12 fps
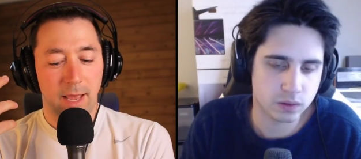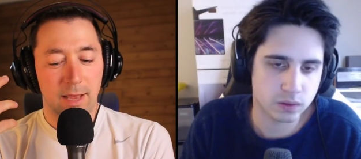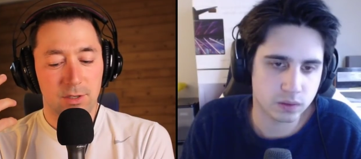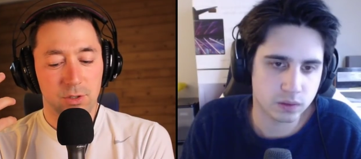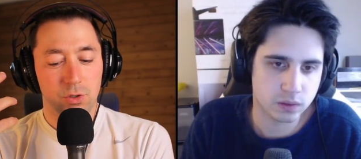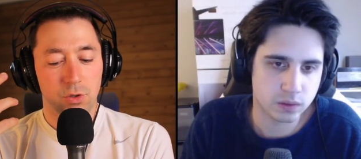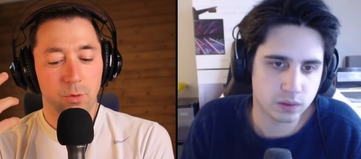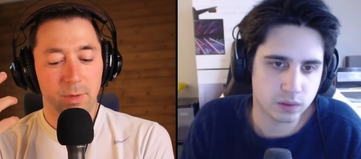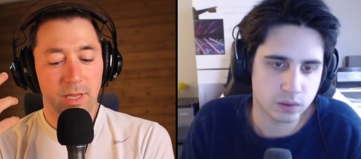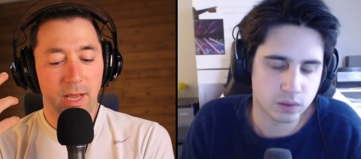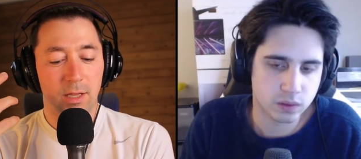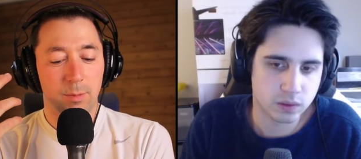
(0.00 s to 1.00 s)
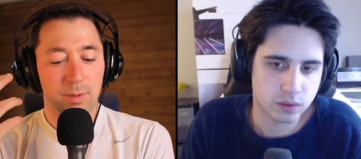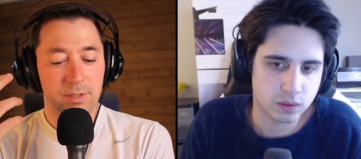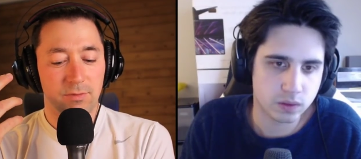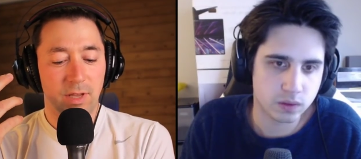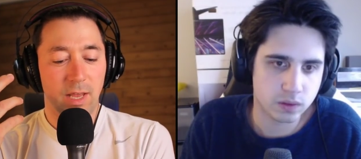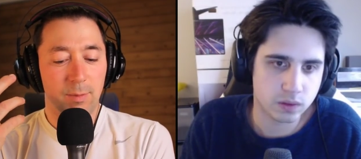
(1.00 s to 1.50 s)
Speaker 1: so many elements of the
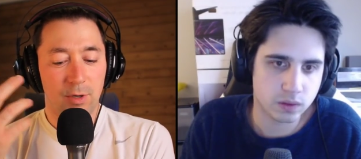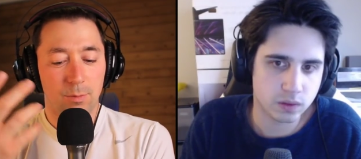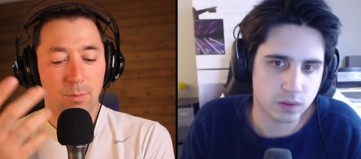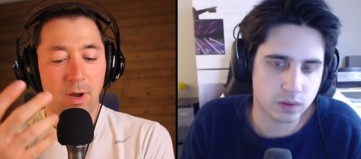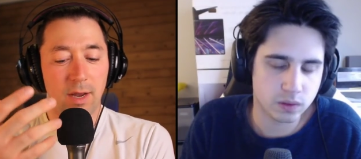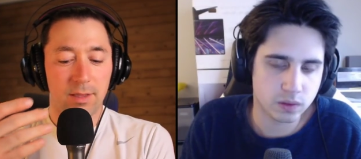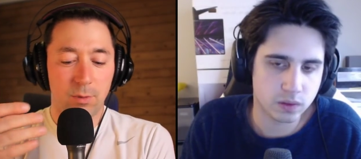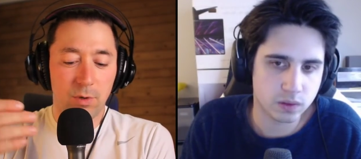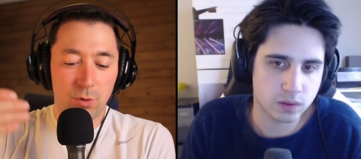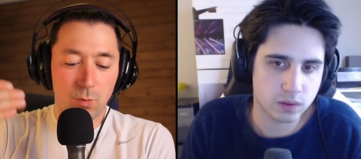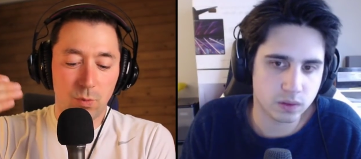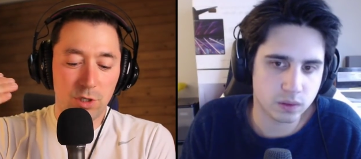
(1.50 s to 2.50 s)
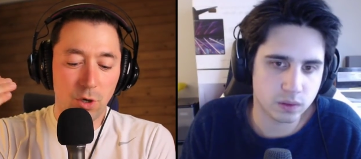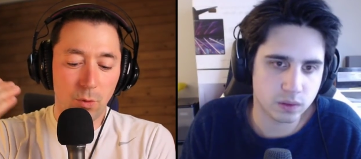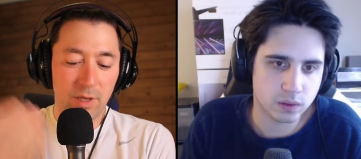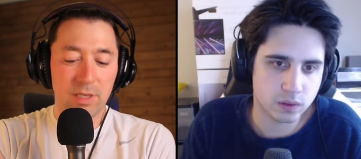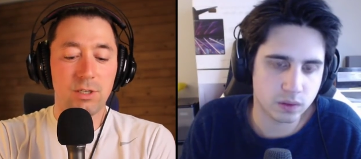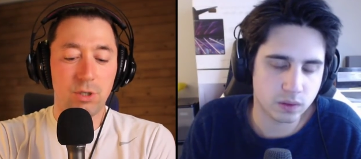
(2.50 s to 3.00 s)
game in your mind that when you would go
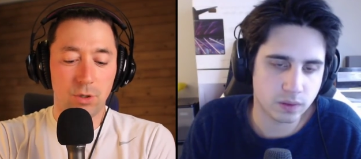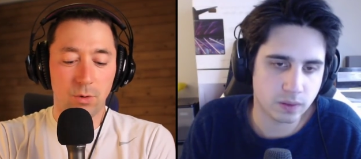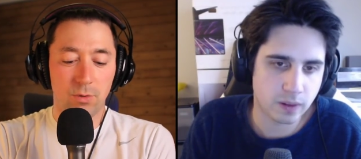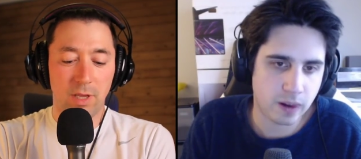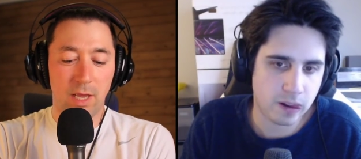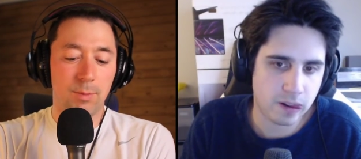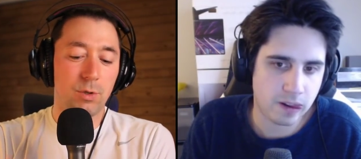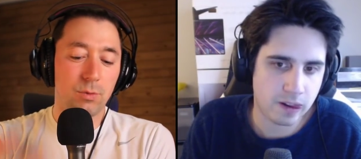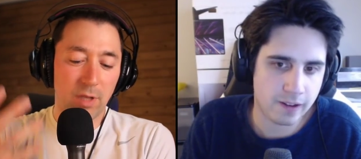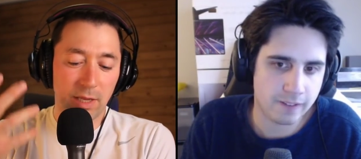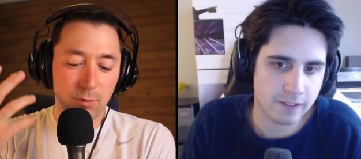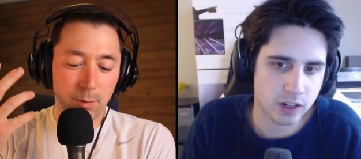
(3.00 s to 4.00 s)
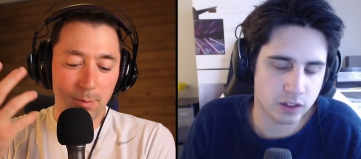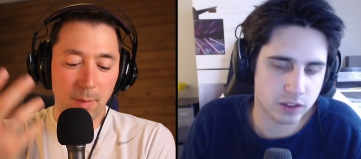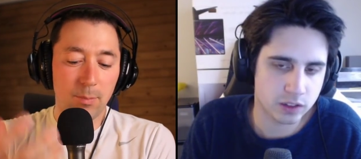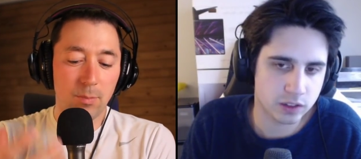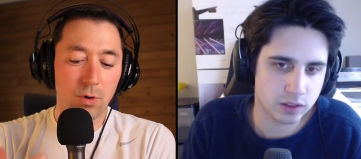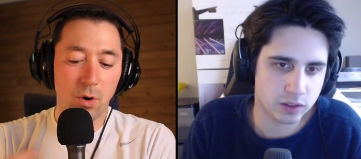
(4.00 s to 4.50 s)
into your own game, you would like
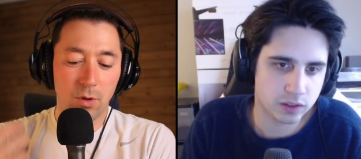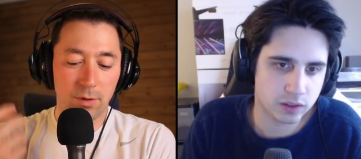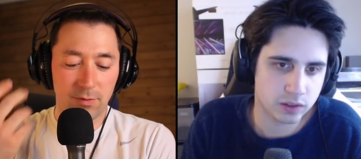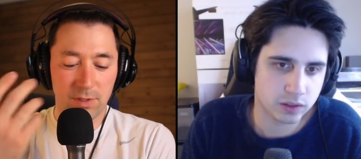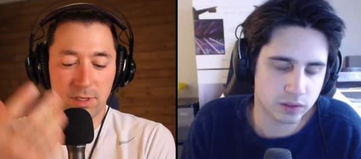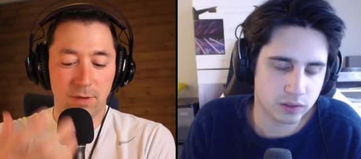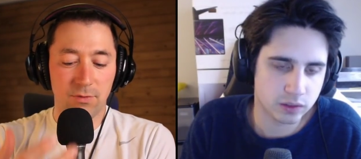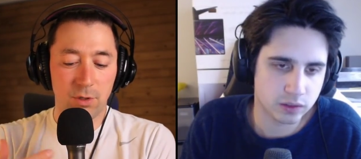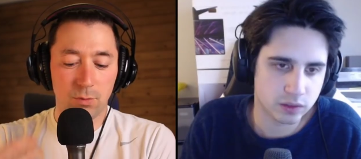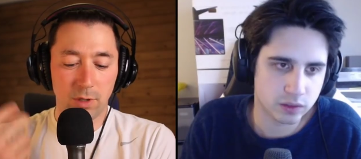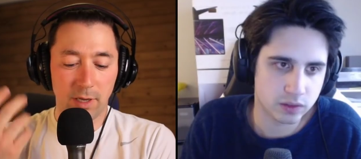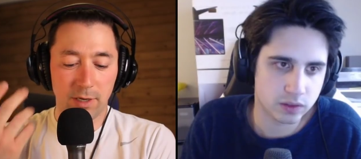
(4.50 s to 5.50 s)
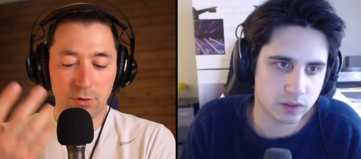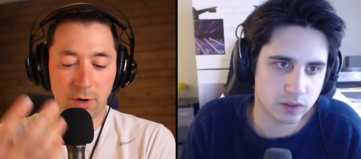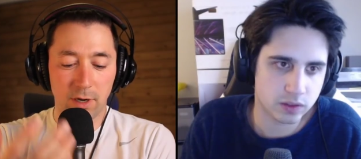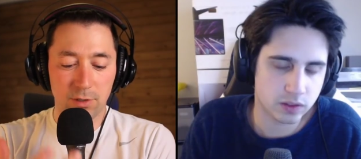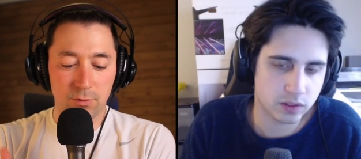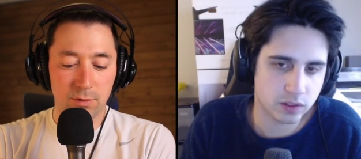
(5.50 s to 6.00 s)
remember all of the stuff that you were like trying
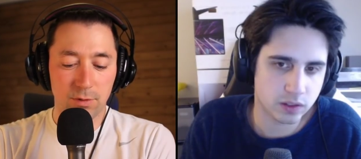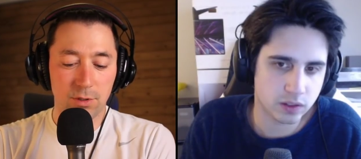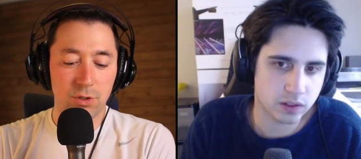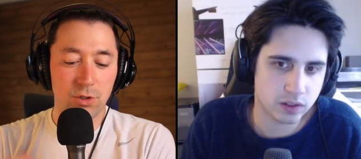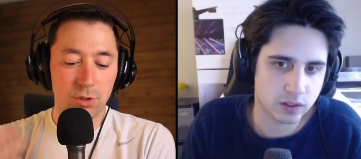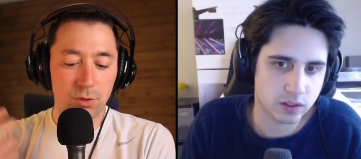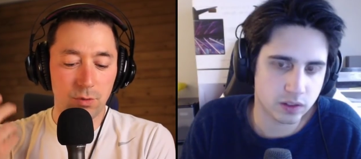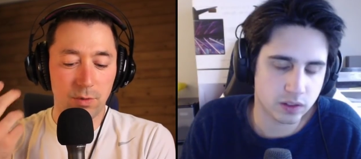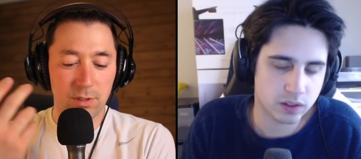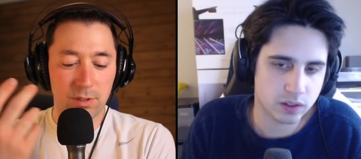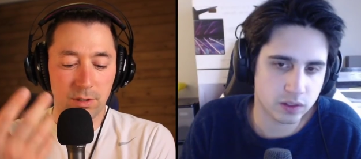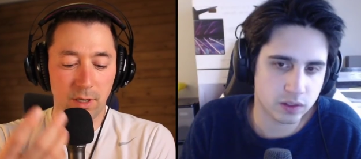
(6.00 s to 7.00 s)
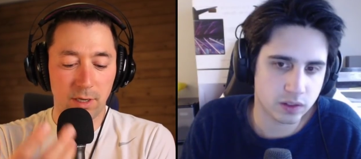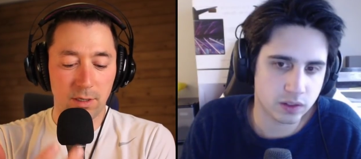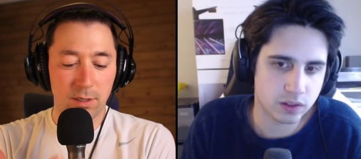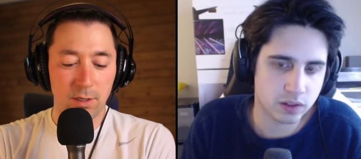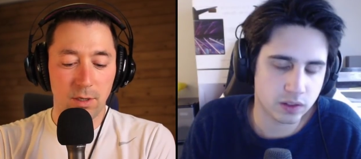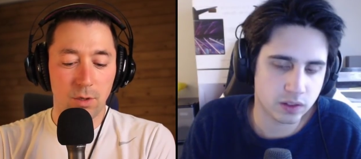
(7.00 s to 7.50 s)
to to do and to like
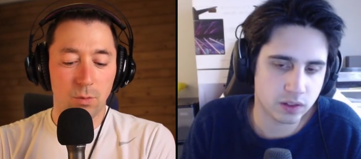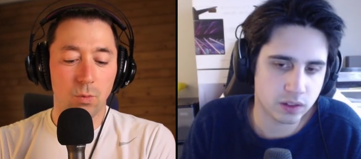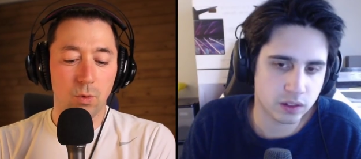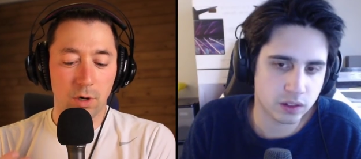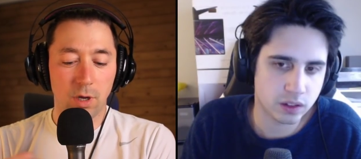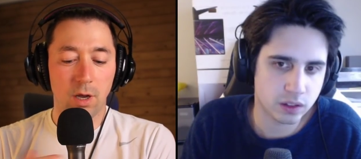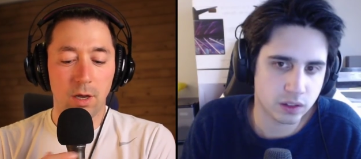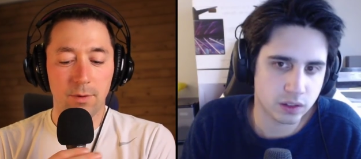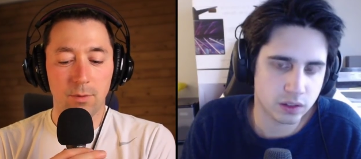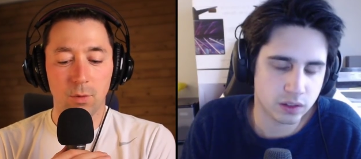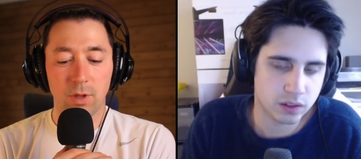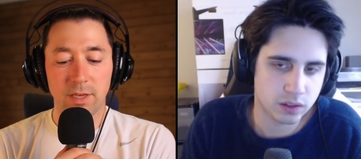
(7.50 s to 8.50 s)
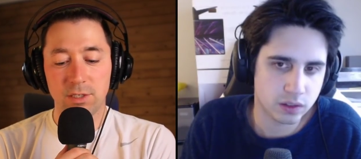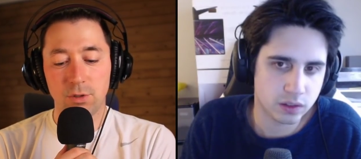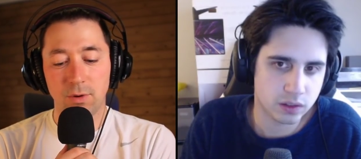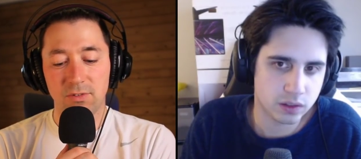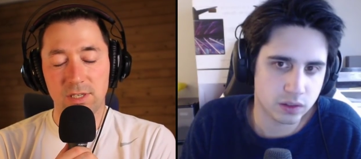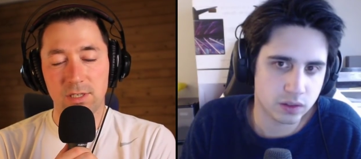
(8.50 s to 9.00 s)
work on, or like did you have
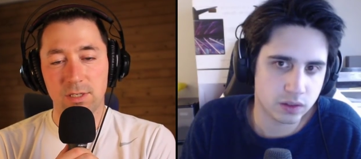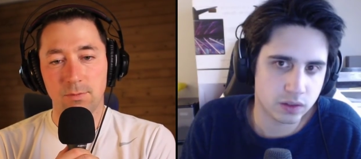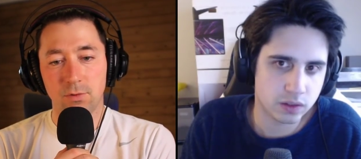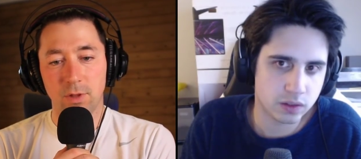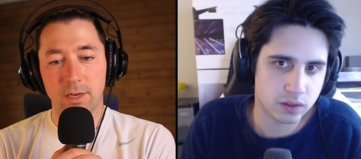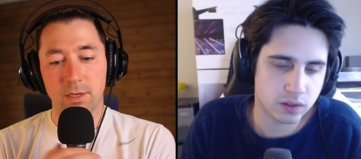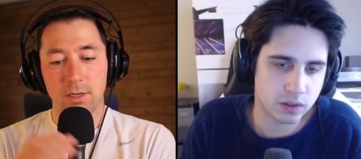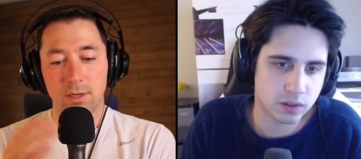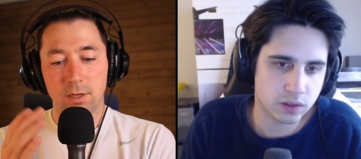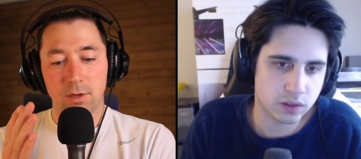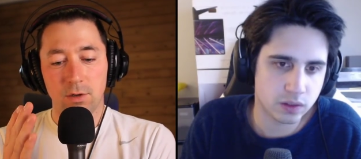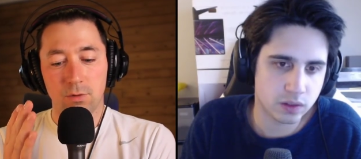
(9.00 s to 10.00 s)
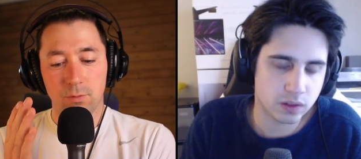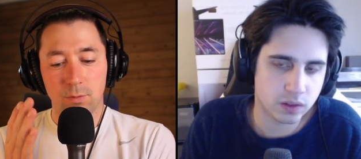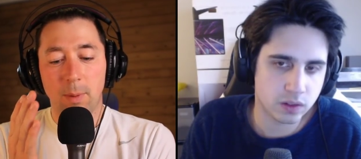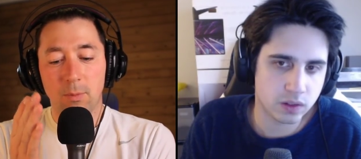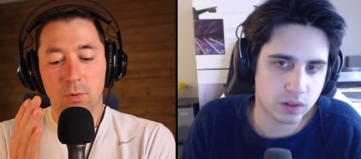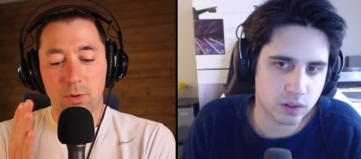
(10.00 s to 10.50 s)
a system for like
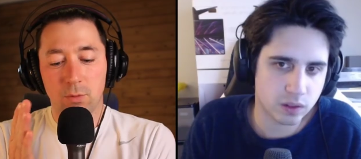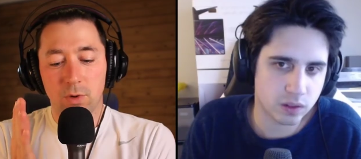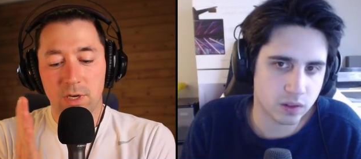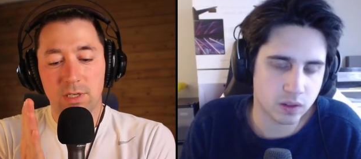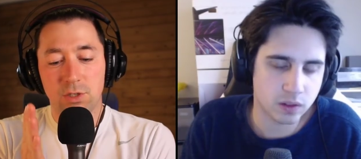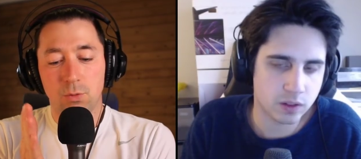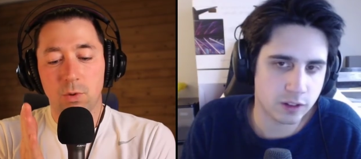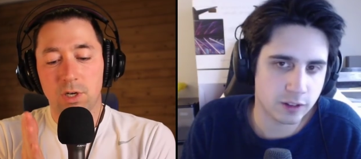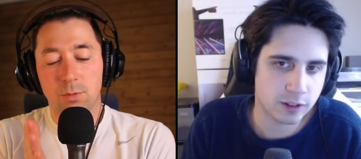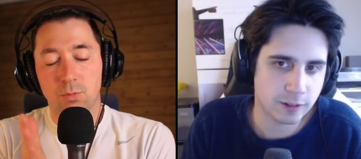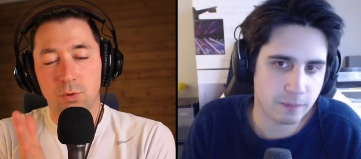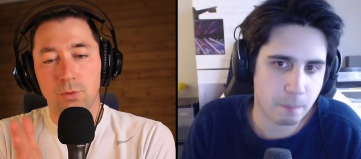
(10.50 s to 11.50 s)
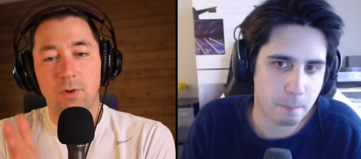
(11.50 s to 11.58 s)
remembering what it is you wanted to improve on